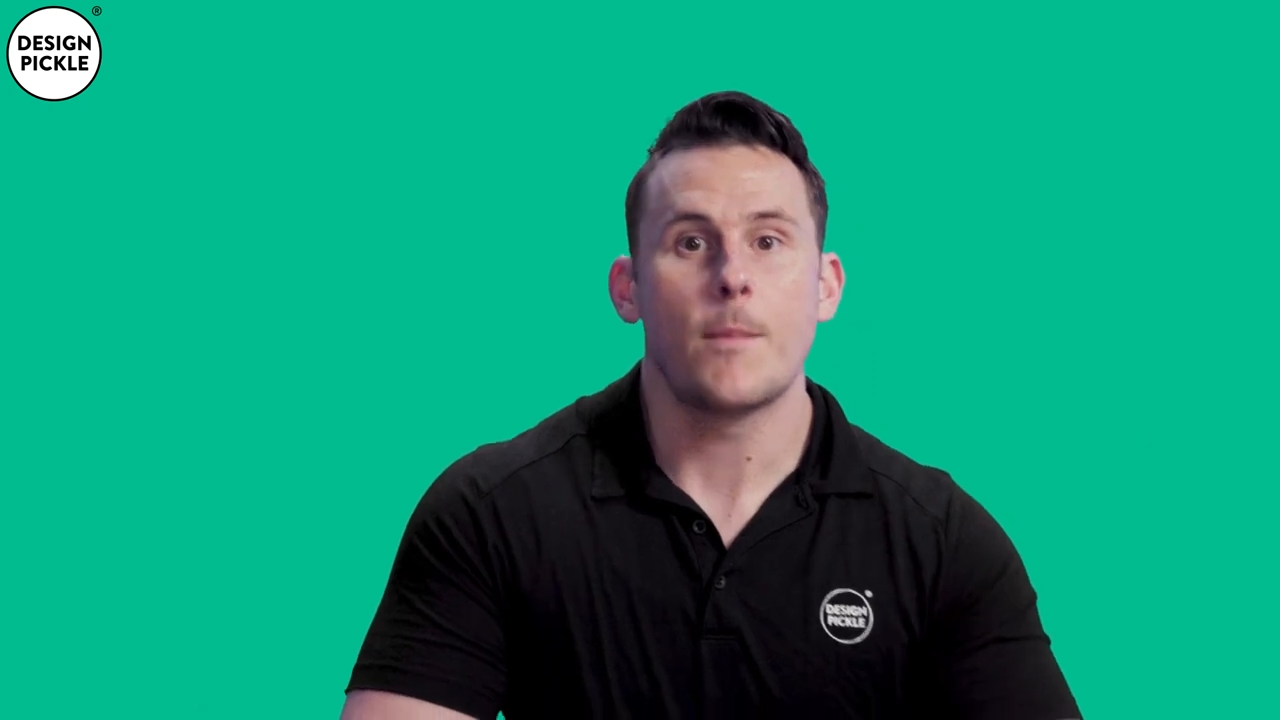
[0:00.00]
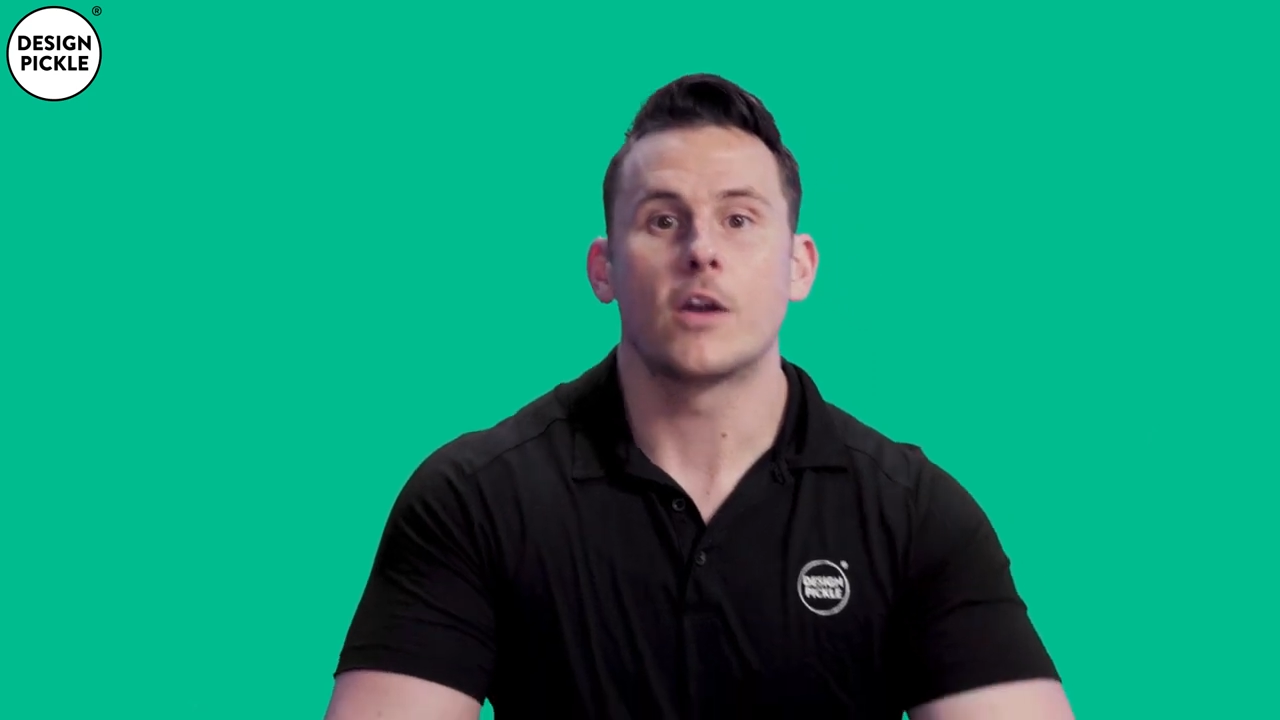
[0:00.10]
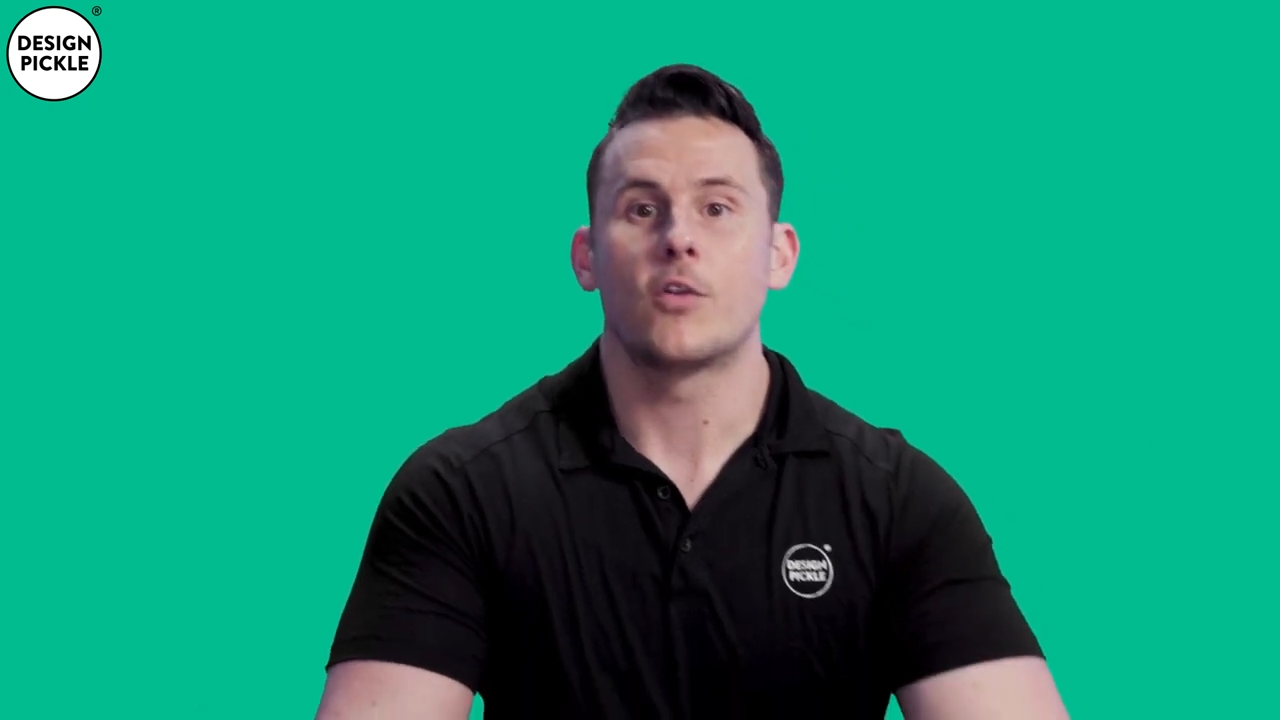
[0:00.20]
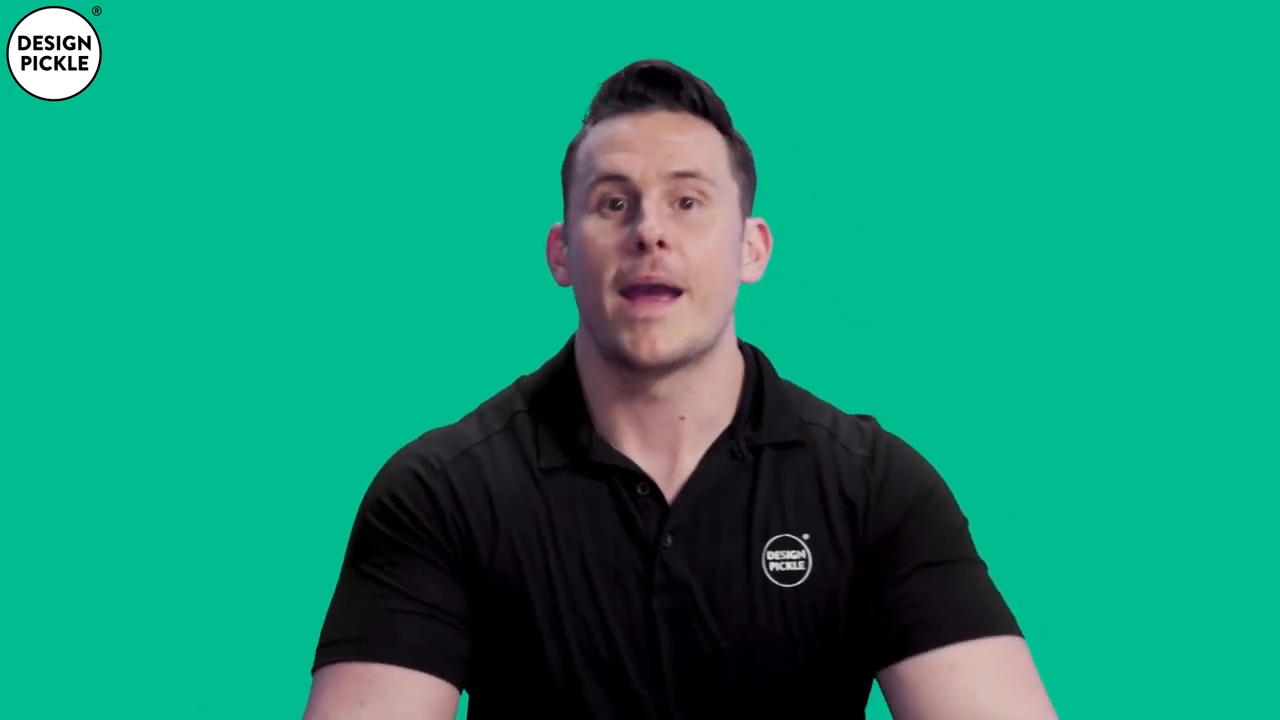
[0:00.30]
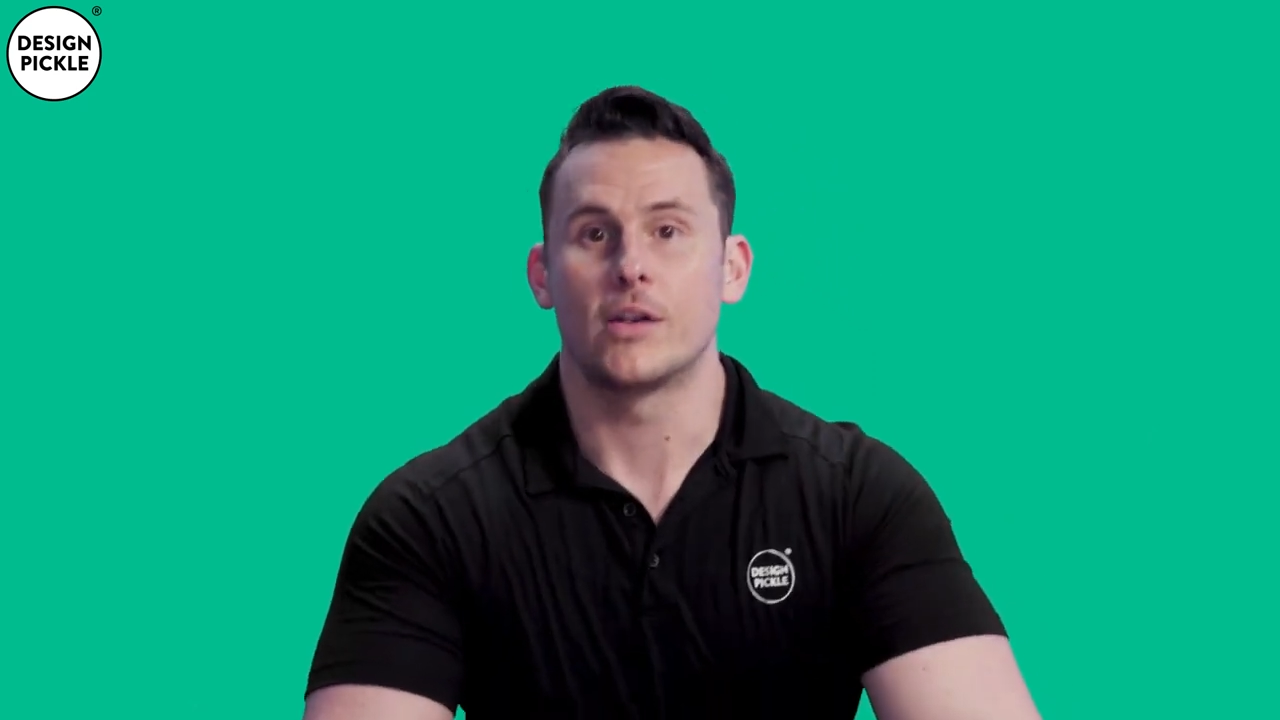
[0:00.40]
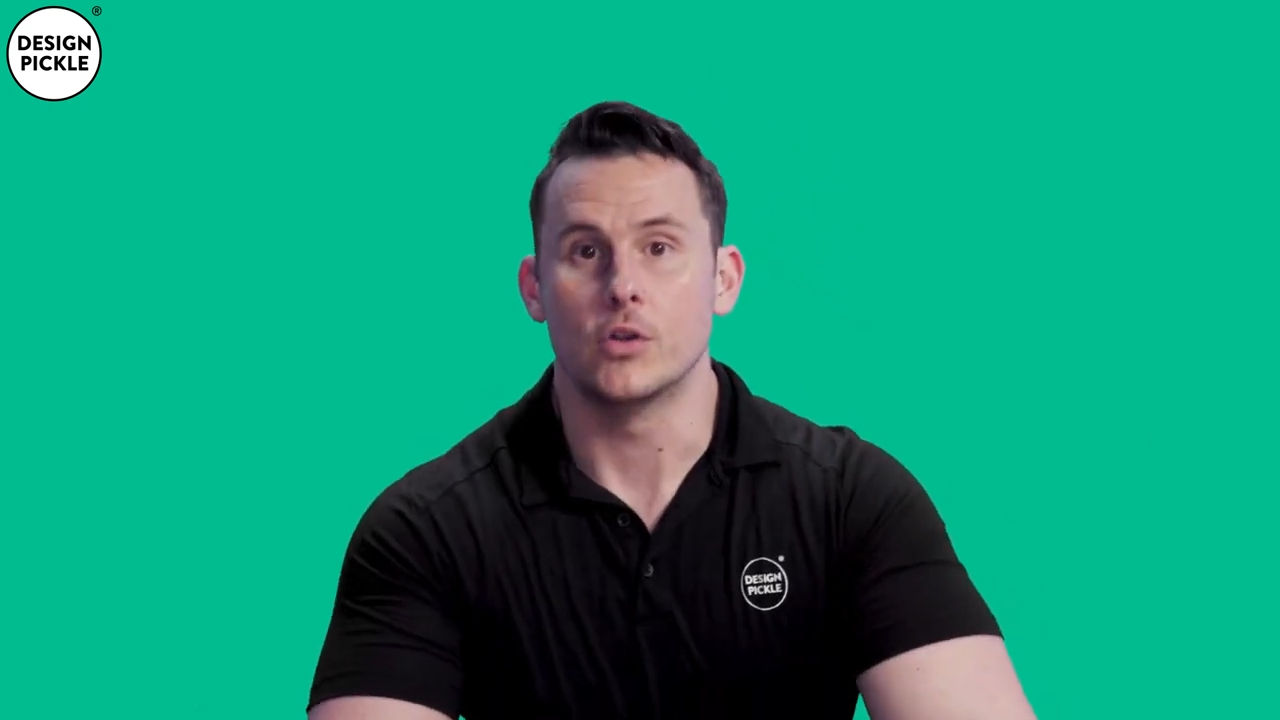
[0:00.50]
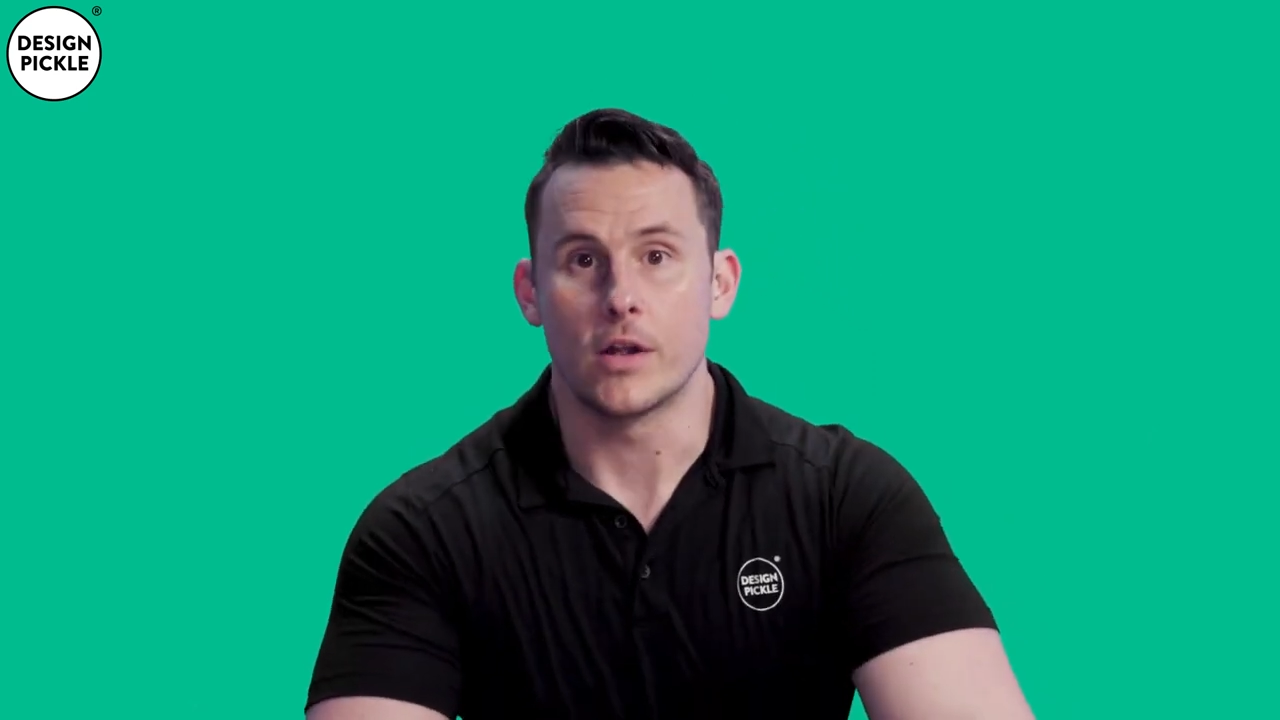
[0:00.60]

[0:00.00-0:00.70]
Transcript: monochromatic